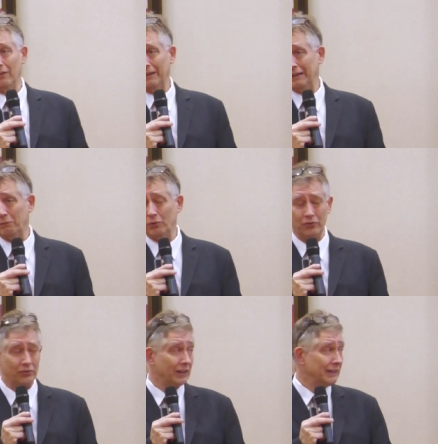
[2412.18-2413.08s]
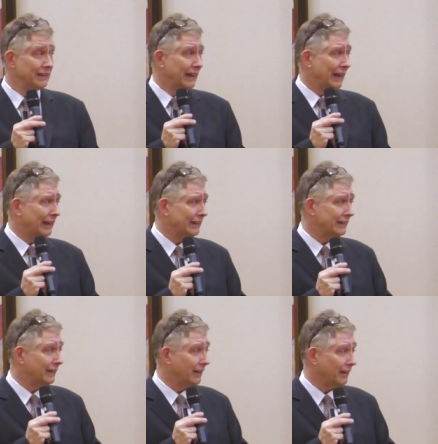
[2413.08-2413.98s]
all animals,
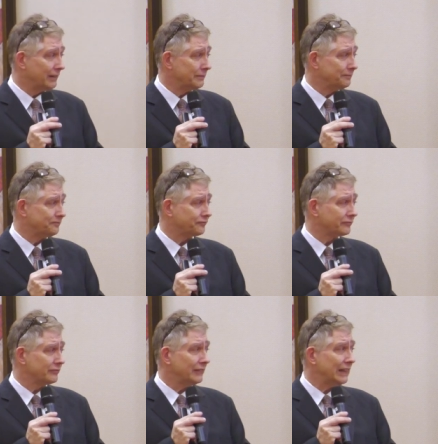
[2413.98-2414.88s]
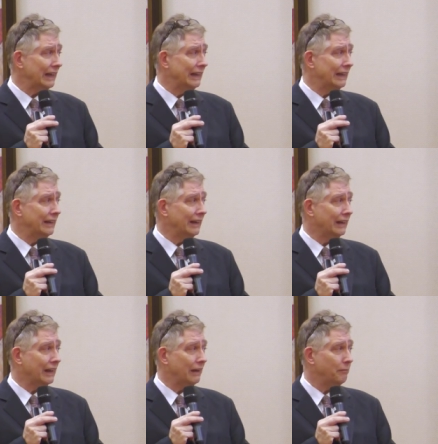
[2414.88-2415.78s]
and uh,
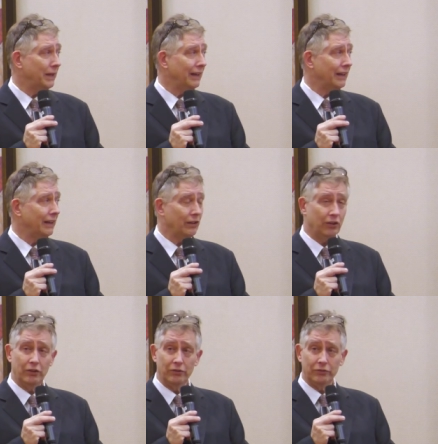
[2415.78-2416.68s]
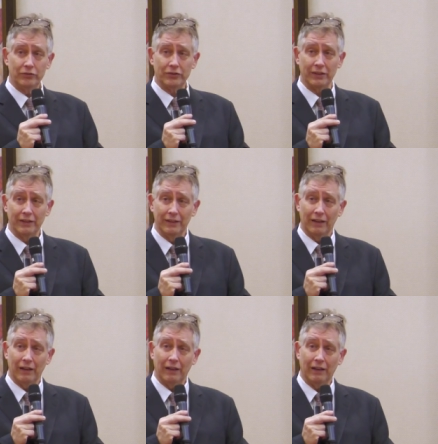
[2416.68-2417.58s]
it can be used
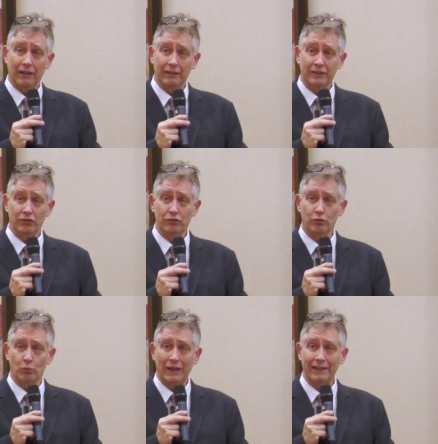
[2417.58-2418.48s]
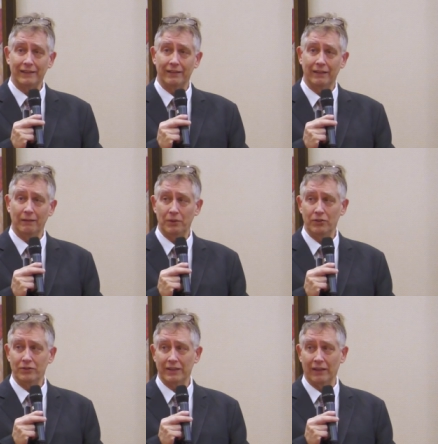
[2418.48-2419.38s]
Uh, to direct
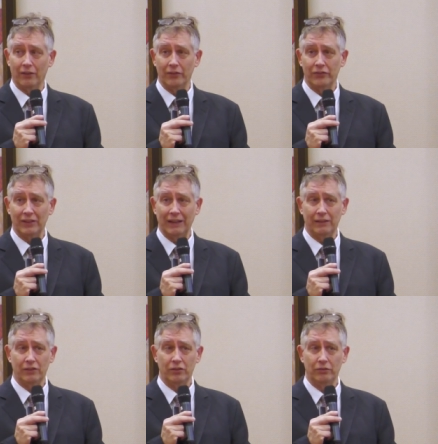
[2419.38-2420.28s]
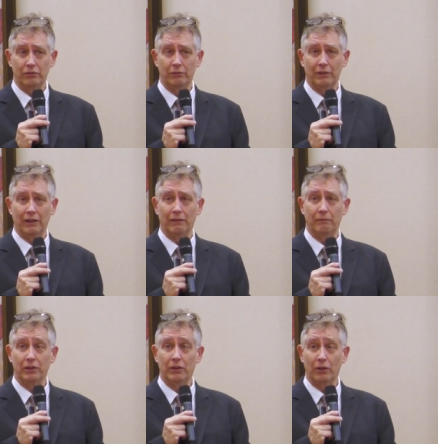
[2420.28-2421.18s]
immune cells at, to uh,
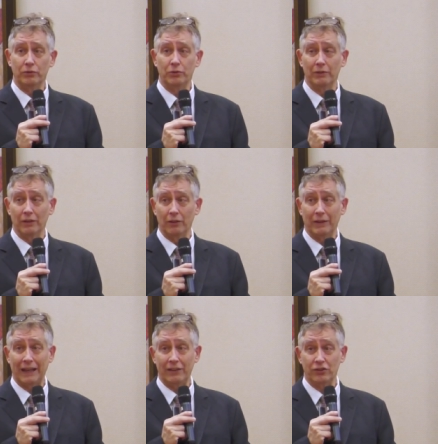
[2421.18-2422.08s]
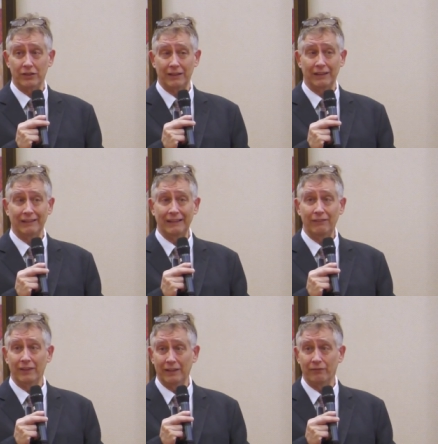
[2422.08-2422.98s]
go to a location,
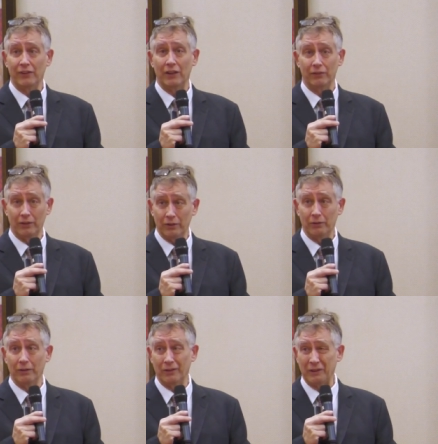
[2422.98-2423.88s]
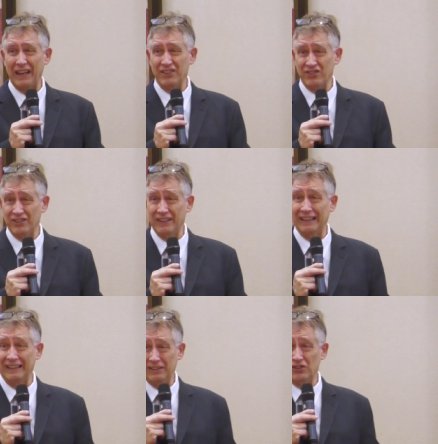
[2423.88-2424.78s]
leave a lymph node, go to a location,
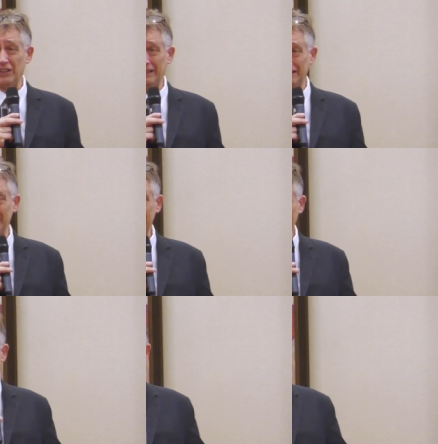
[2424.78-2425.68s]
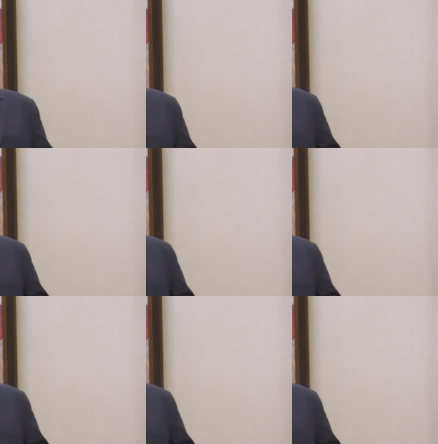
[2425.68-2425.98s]
and initiate an attack.